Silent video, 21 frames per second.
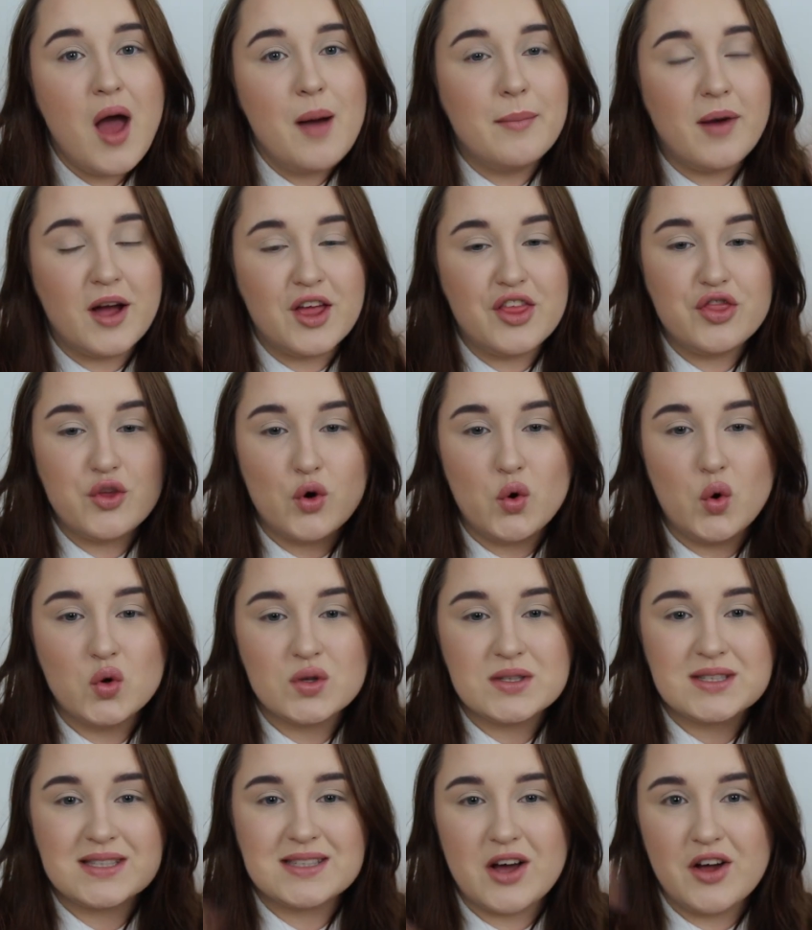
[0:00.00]
My
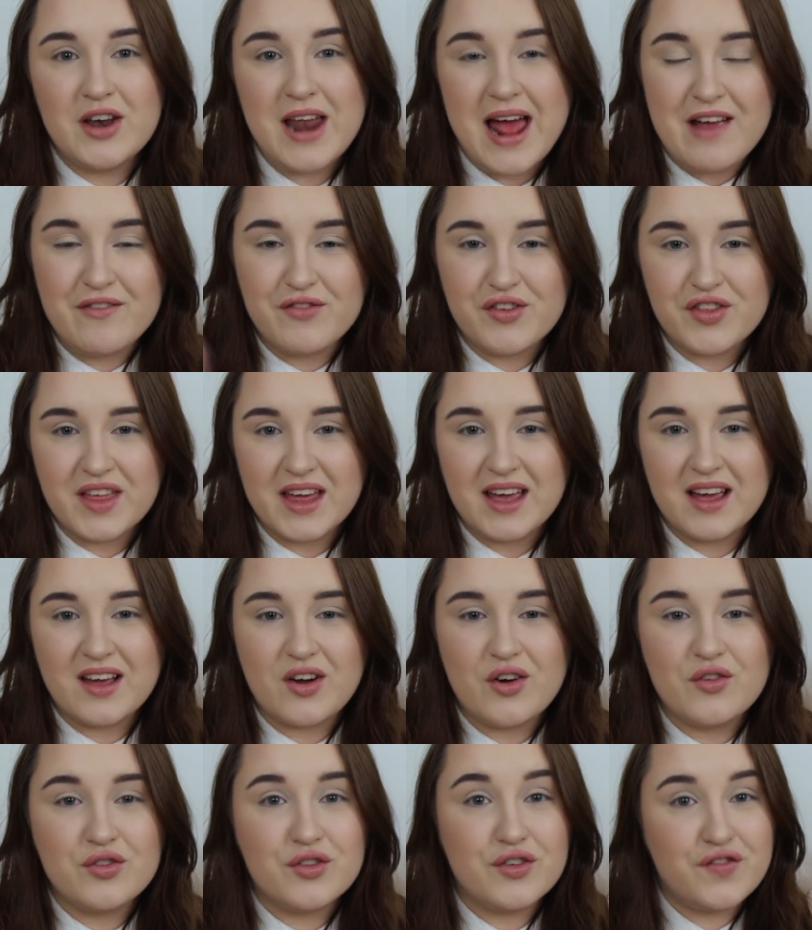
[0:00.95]
thoughts on
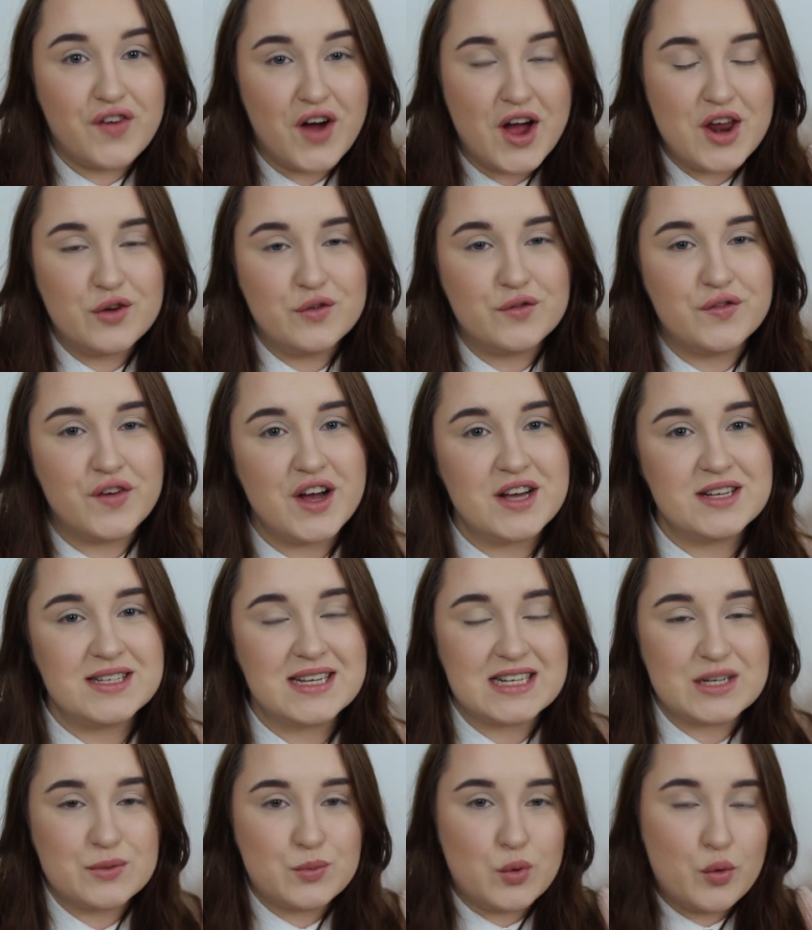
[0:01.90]
everything, on the final
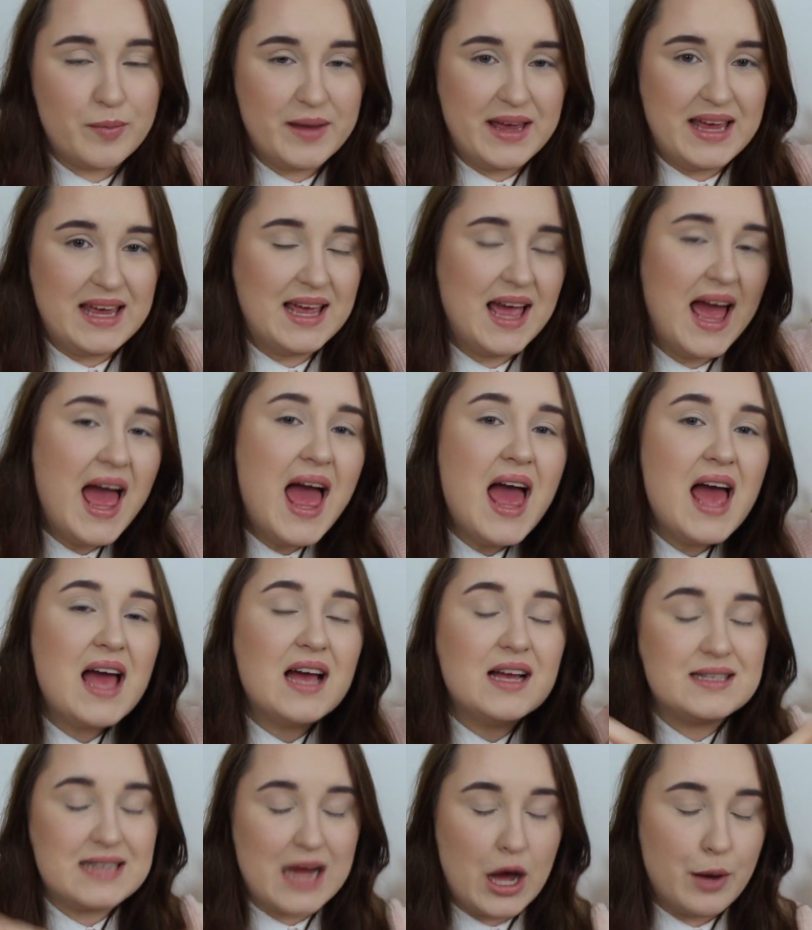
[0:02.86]
verdict, will be
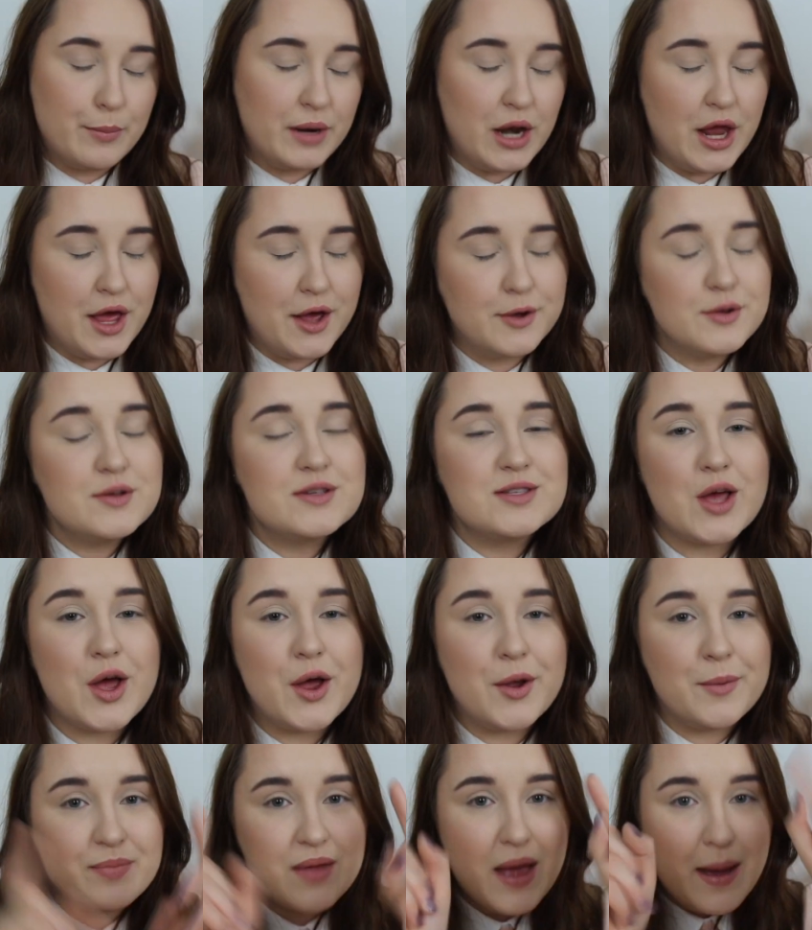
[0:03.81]
down below,
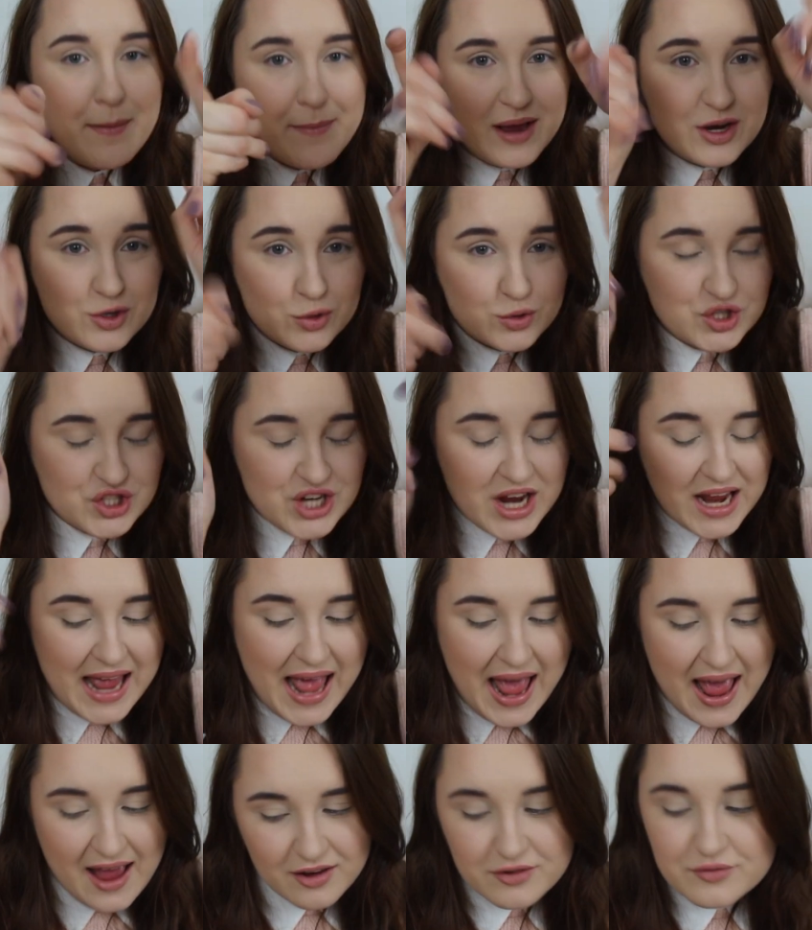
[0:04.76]
so make sure to check
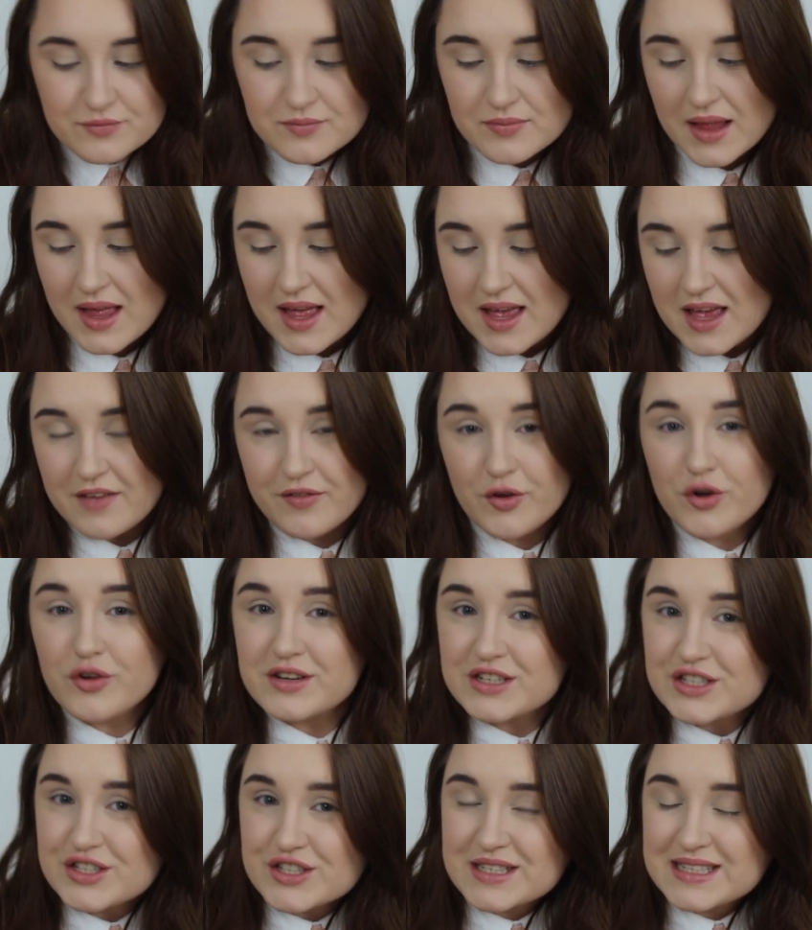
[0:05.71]
it out if
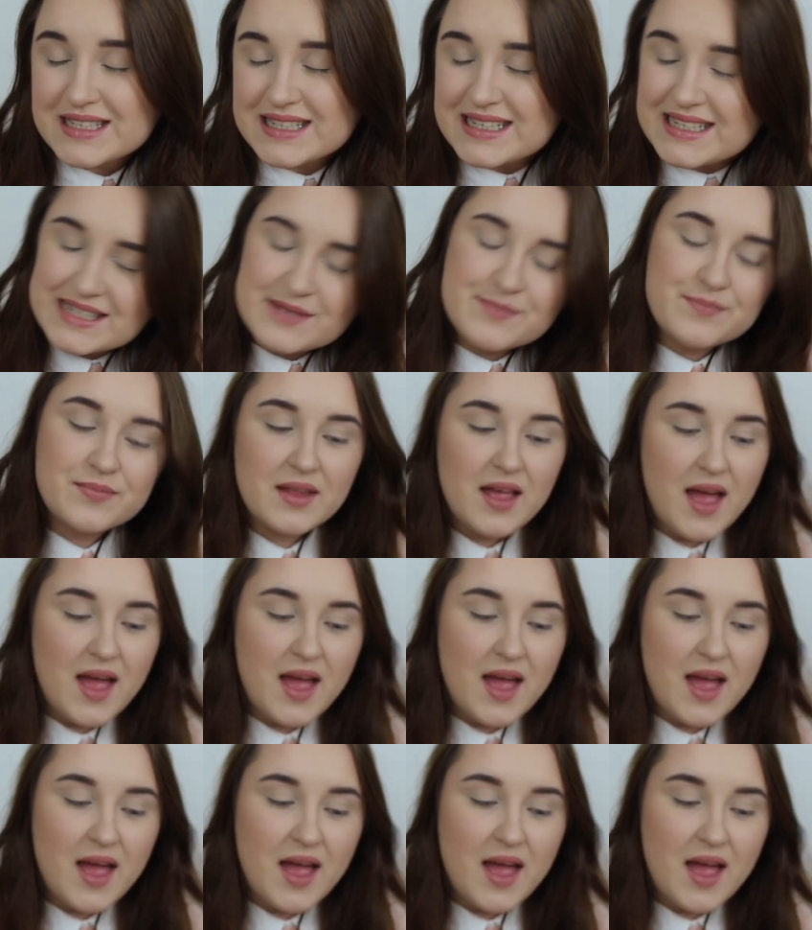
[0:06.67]
you're interested.